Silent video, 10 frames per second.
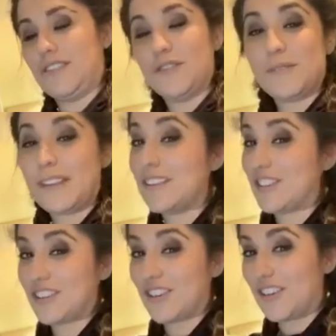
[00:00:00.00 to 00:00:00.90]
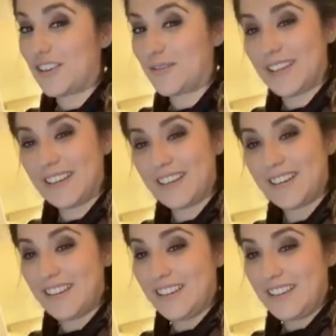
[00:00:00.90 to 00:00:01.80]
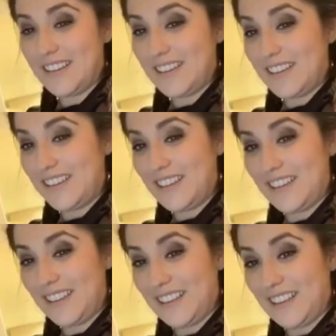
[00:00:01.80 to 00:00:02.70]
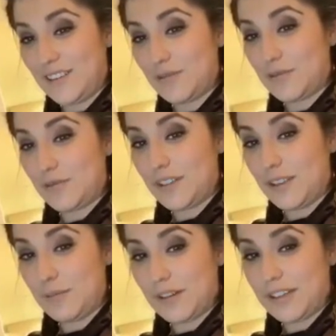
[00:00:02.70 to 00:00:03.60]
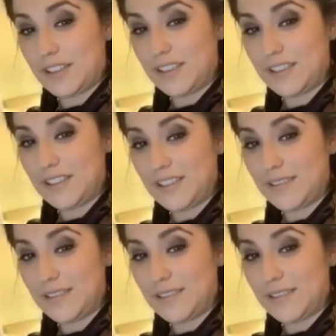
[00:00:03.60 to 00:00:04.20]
man, that shit's hard, man. I need to like really practice.